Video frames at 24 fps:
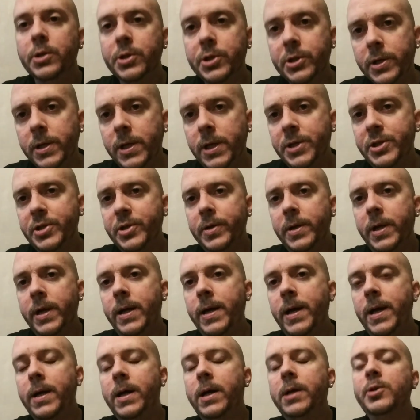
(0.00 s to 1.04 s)
So
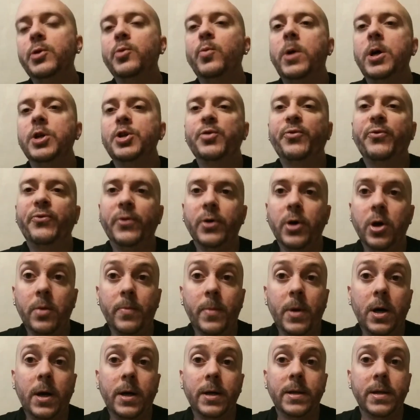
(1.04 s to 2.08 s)
yesterday I got to watch a
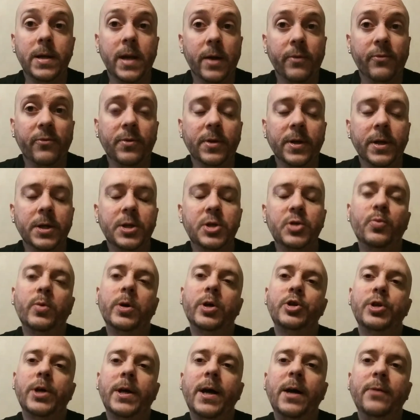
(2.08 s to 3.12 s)
film on Netflix,
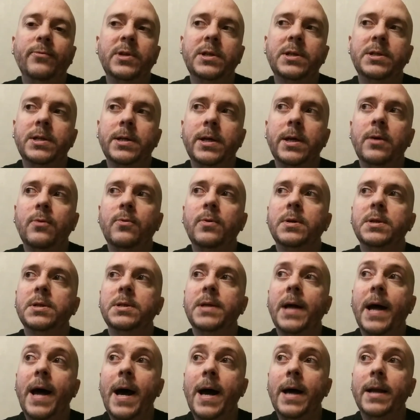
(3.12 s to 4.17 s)
which I have to say
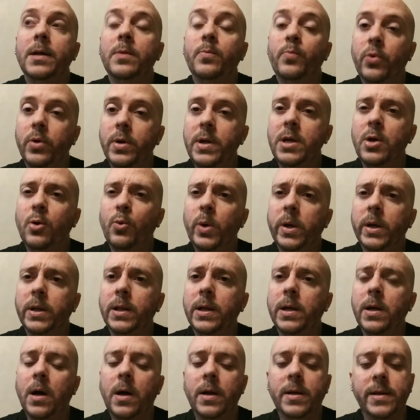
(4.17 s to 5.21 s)
was added pretty
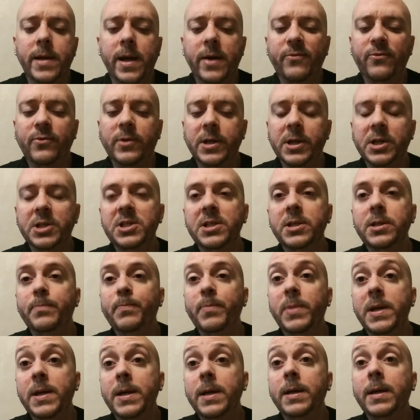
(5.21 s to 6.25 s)
quickly on Netflix,
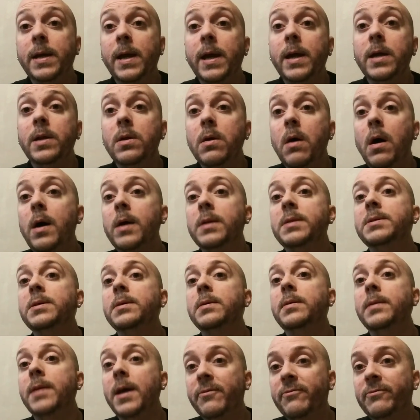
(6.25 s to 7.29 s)
being a
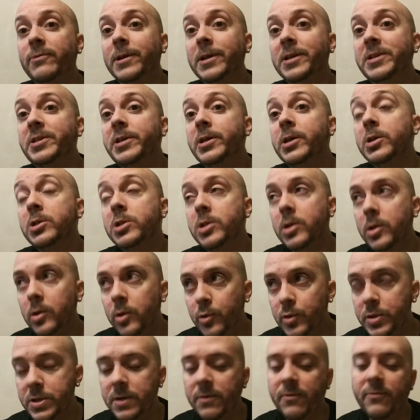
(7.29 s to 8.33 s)
not Netflix
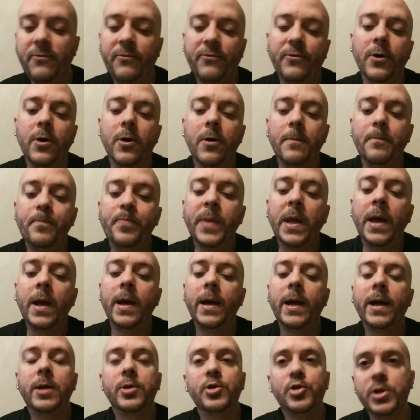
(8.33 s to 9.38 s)
exclusive film
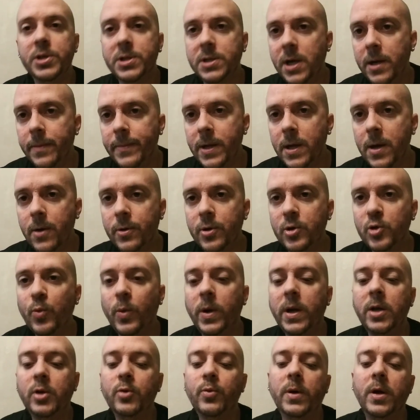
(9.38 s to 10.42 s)
and just coming out in
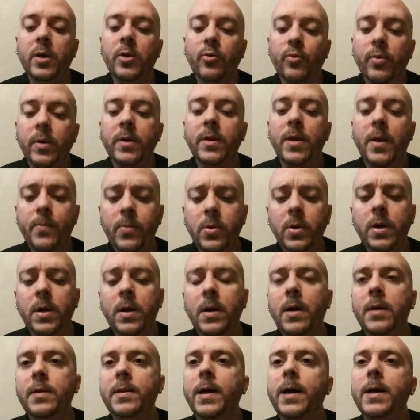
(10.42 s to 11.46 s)
2023. They put
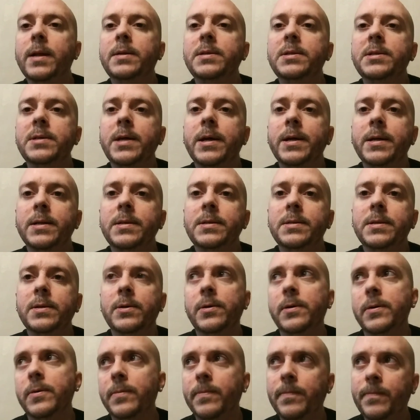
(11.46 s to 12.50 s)
it on that site
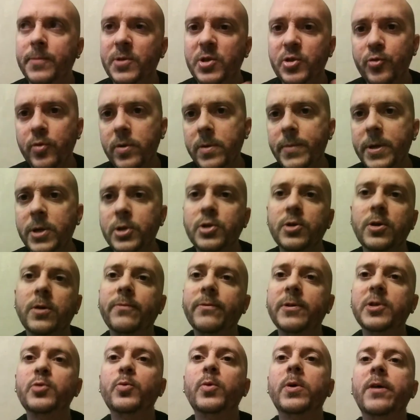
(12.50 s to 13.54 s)
or streaming
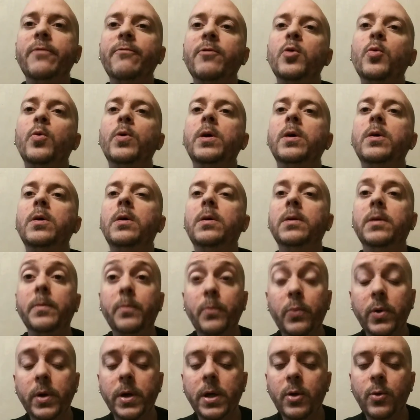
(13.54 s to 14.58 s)
service, whatever you want to call
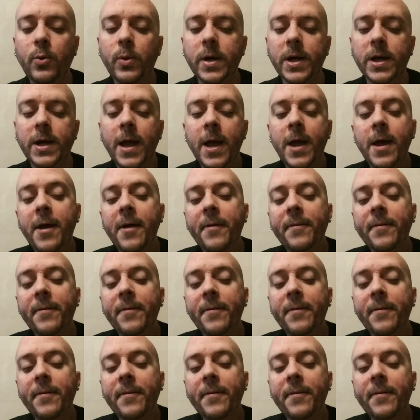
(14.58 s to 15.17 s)
it, pretty quick.